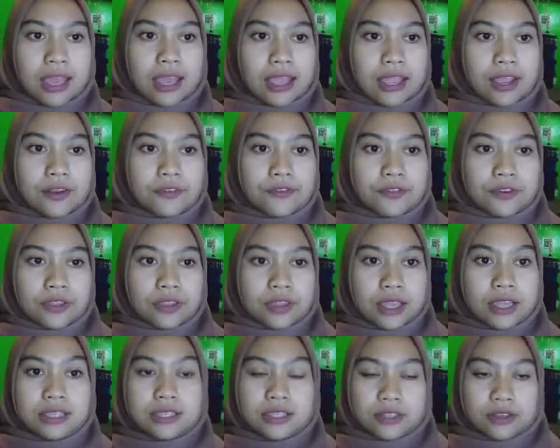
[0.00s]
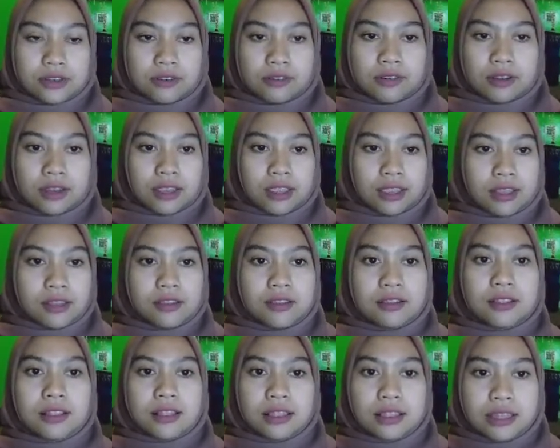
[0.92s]
Advertisers
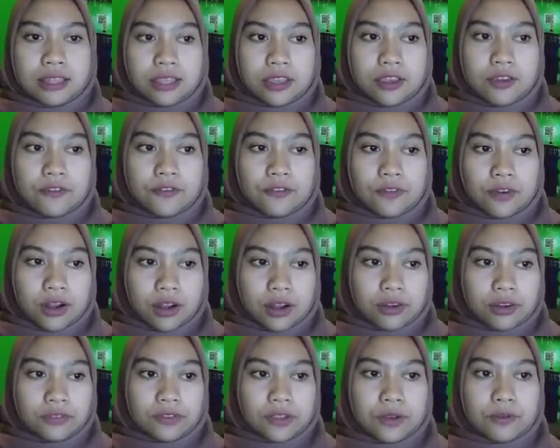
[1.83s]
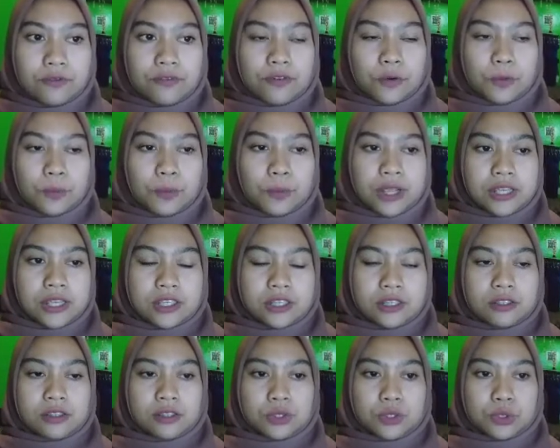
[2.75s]
cannot leave out
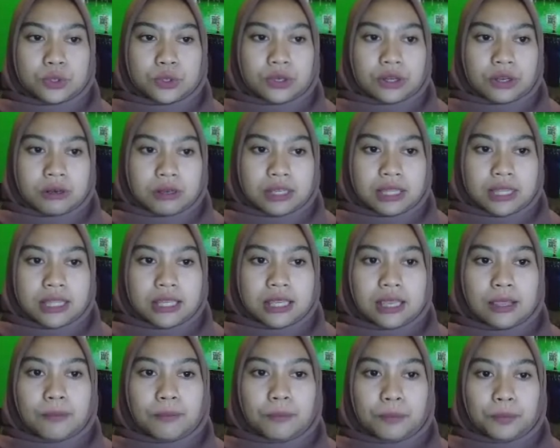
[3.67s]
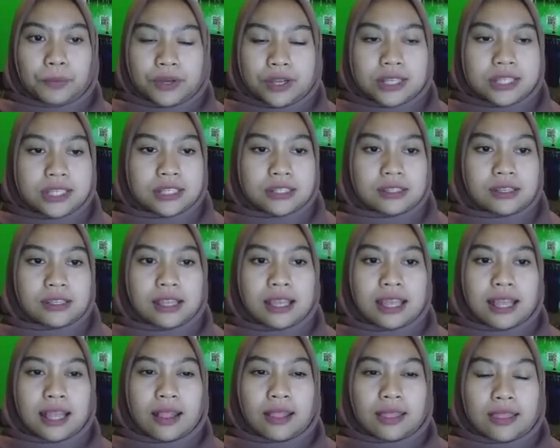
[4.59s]
information to create the impression
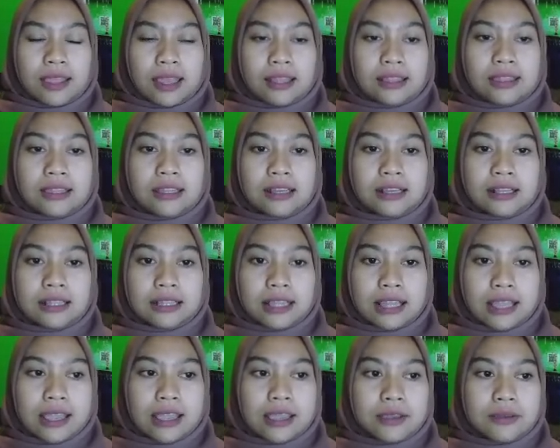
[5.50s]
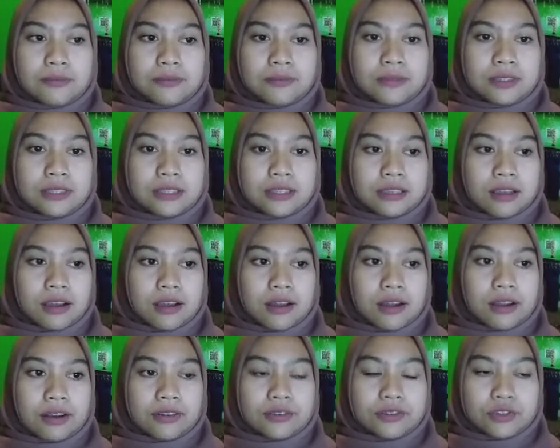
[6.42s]
that the claims
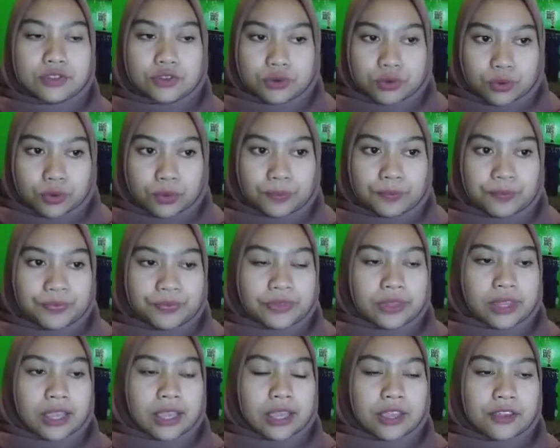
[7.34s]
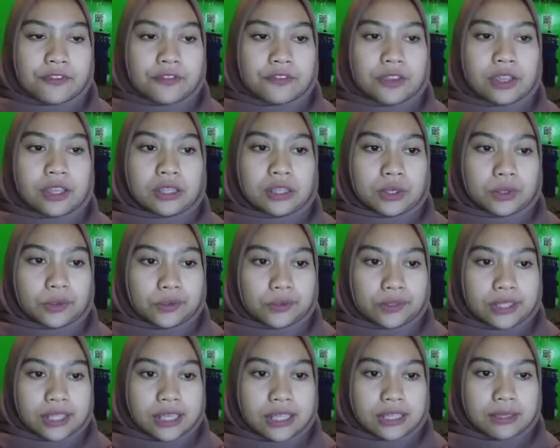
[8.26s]
are true, if
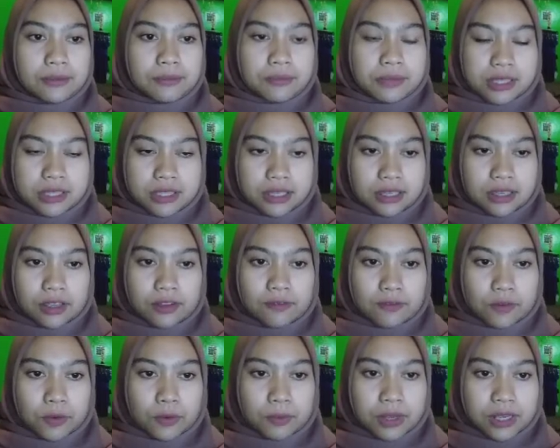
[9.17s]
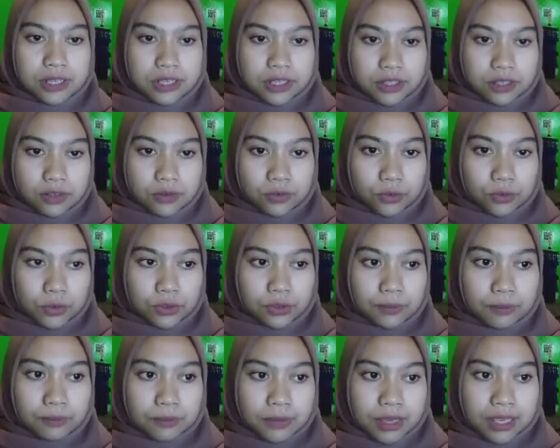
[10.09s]
including the missing information
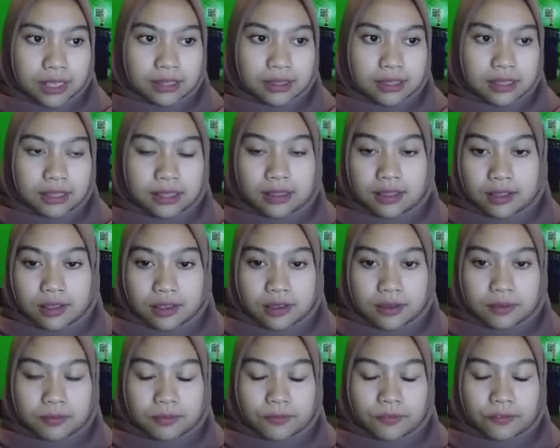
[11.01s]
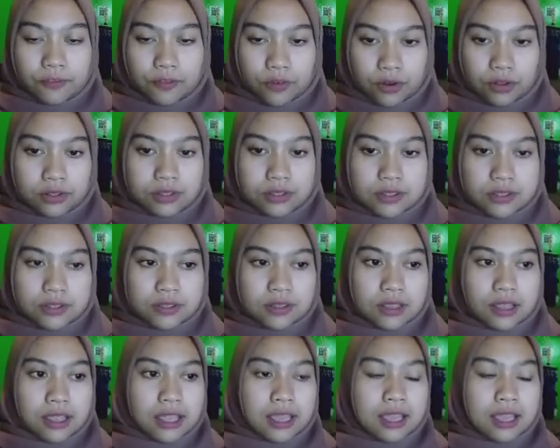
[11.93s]
would make the claim false.